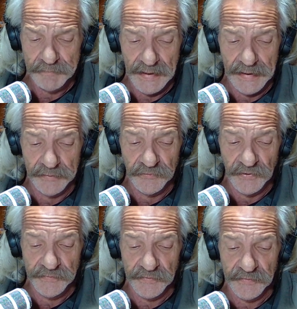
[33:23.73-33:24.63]
and
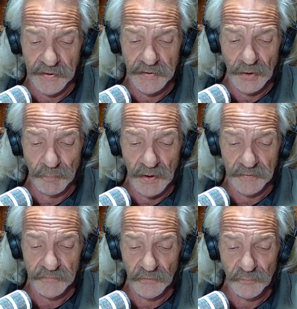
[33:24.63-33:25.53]
Jesus and the
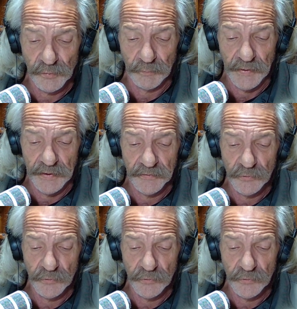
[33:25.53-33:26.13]
apostles prepared